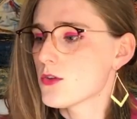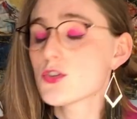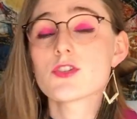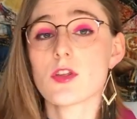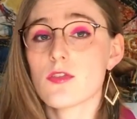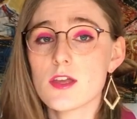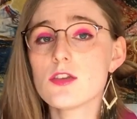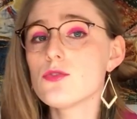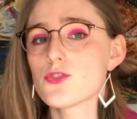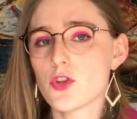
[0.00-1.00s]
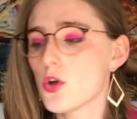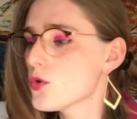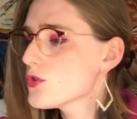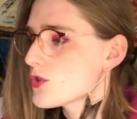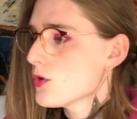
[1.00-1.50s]
Just thank you so,
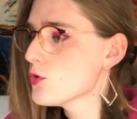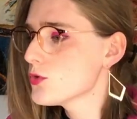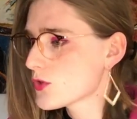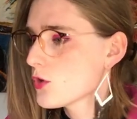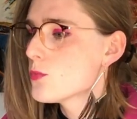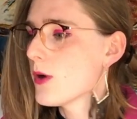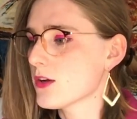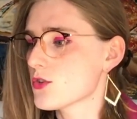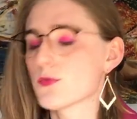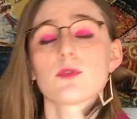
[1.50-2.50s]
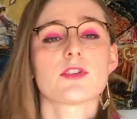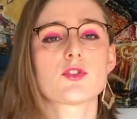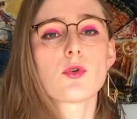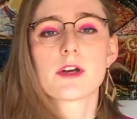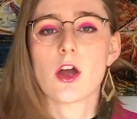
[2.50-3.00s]
so, so much for
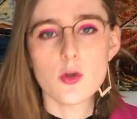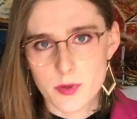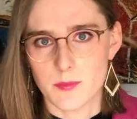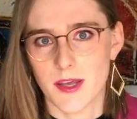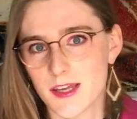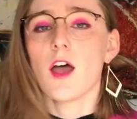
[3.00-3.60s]
restoring hope in me.